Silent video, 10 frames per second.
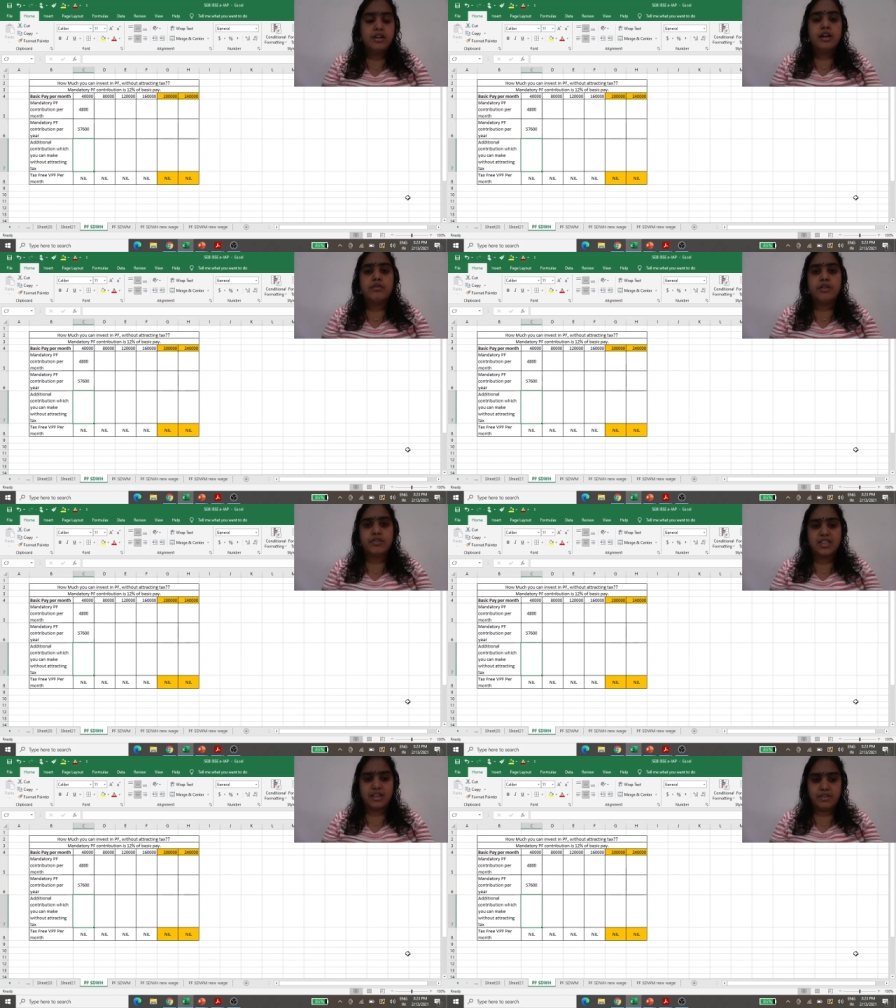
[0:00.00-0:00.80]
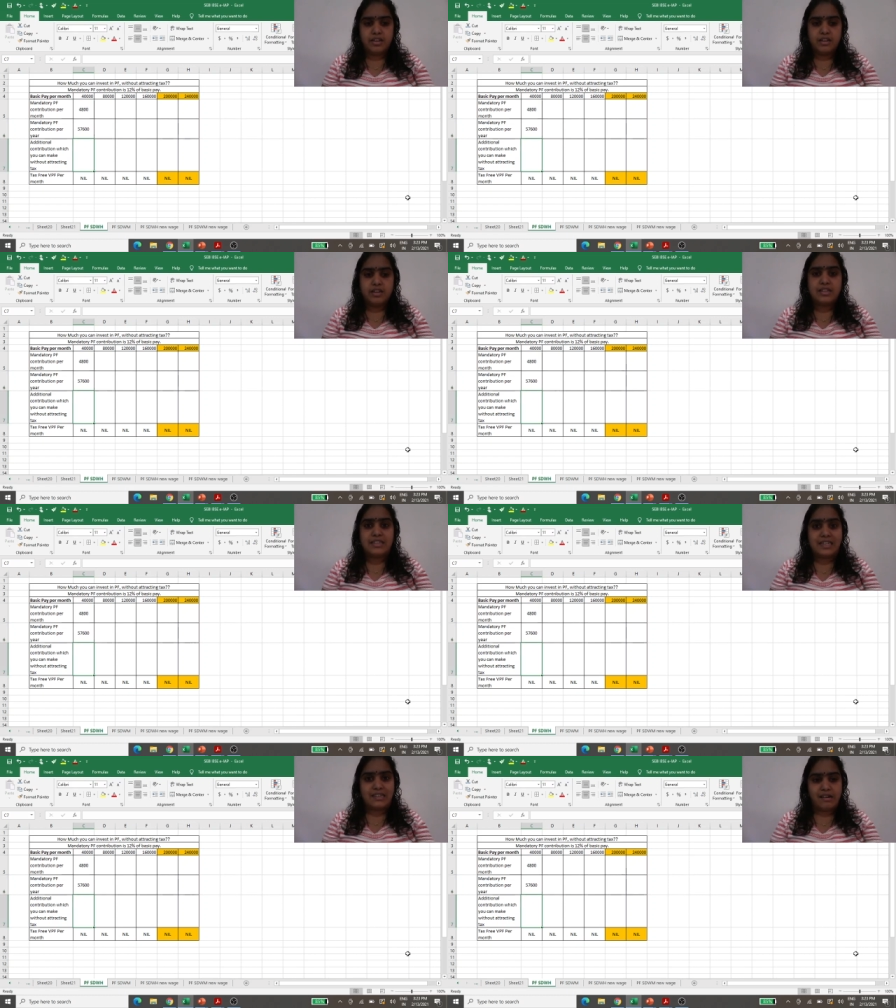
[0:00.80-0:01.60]

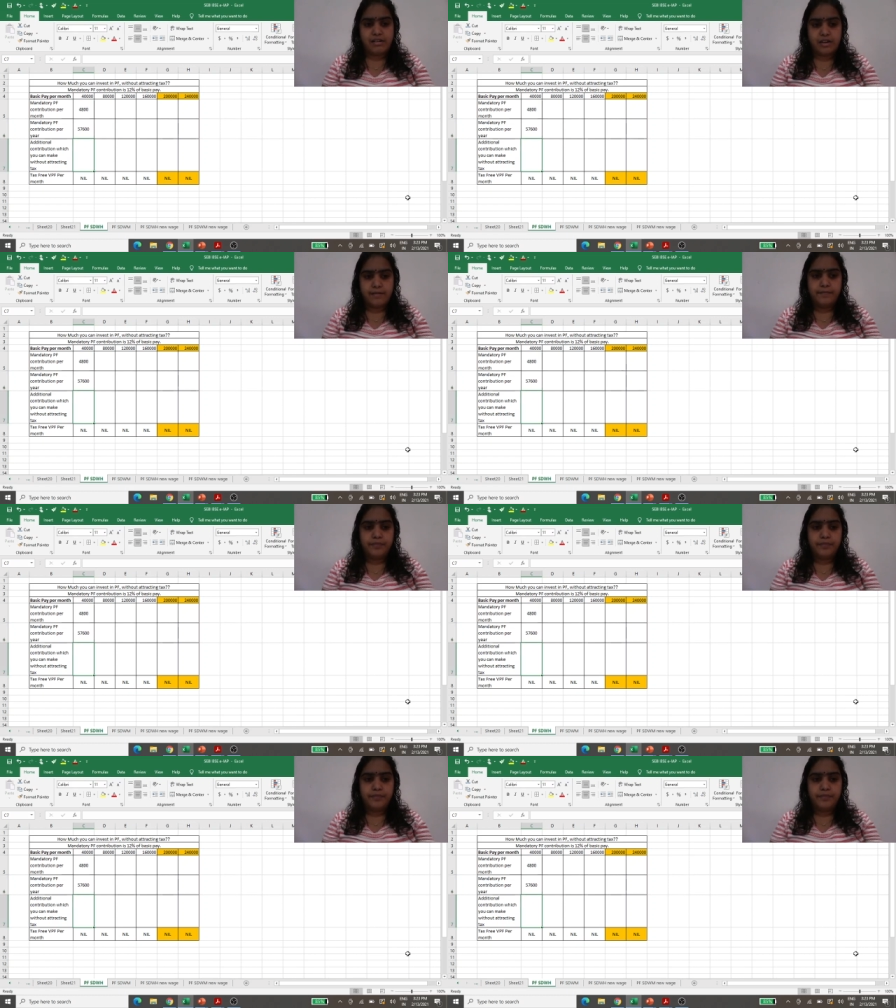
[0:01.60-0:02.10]
57,600.